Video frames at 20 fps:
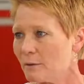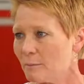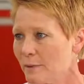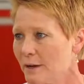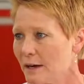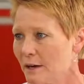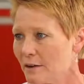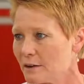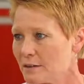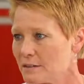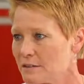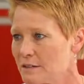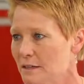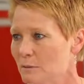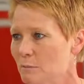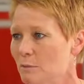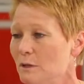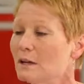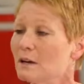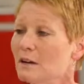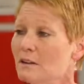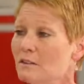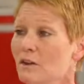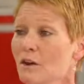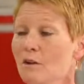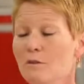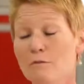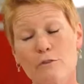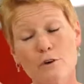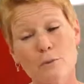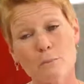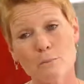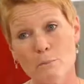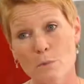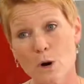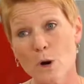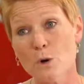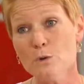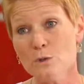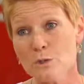comparison because for
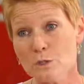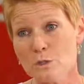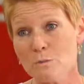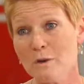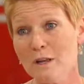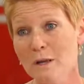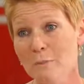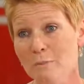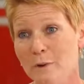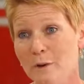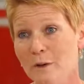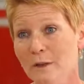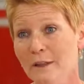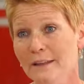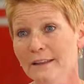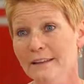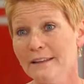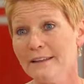most people,